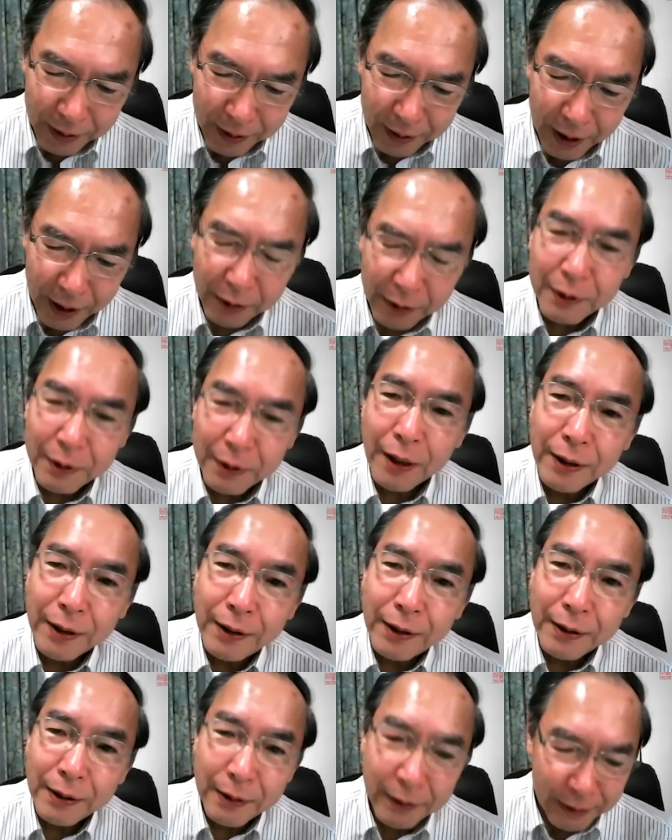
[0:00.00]
the
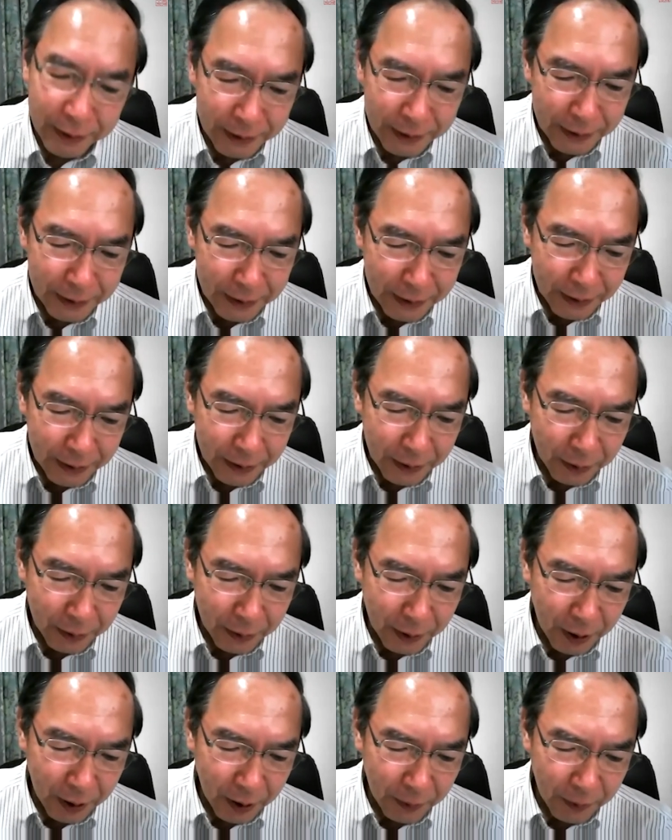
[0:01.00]
elderly,
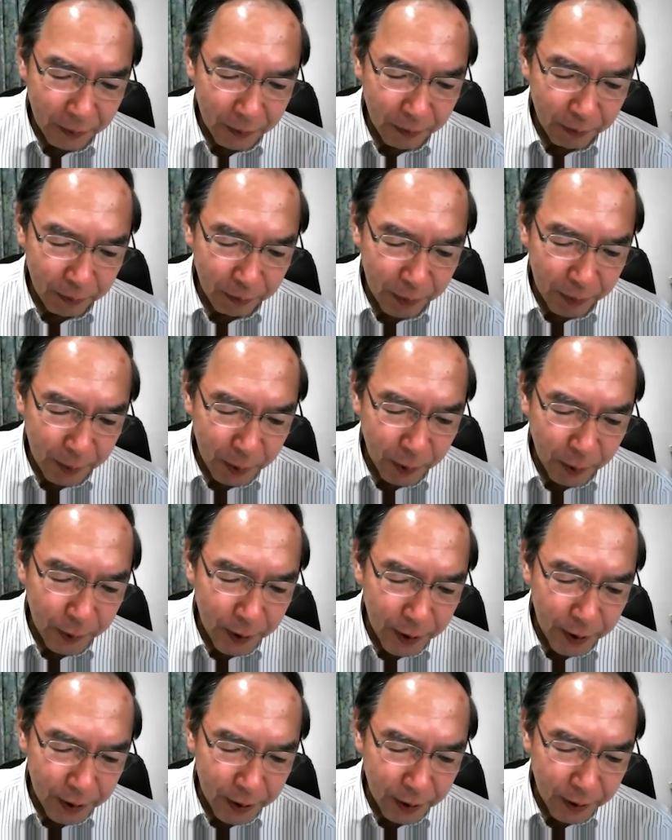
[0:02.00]
or people
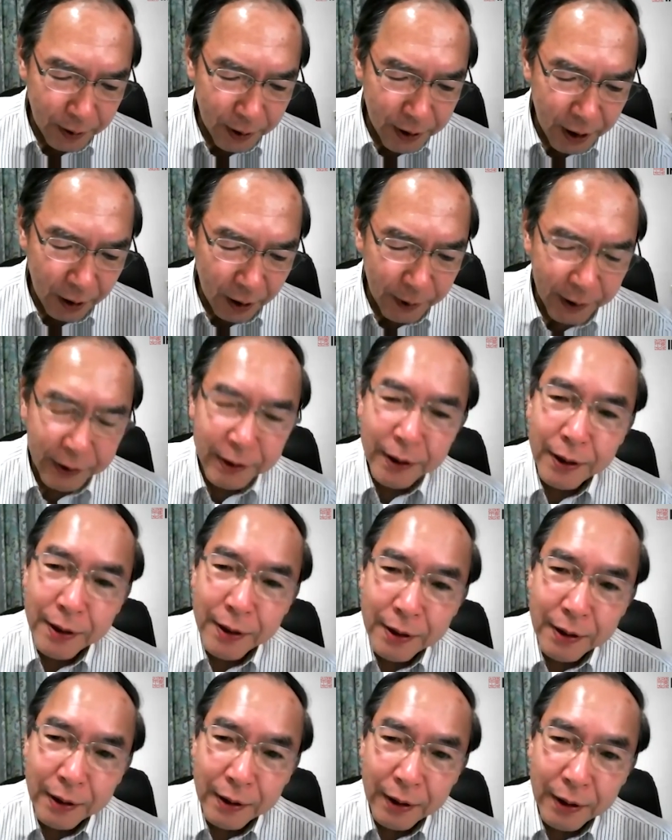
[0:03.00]
with
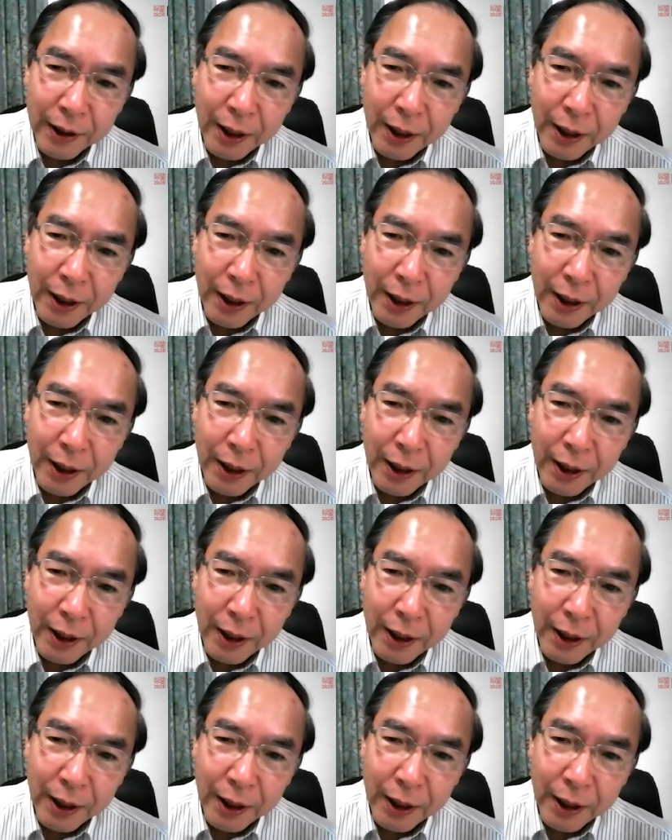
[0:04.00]
disabilities,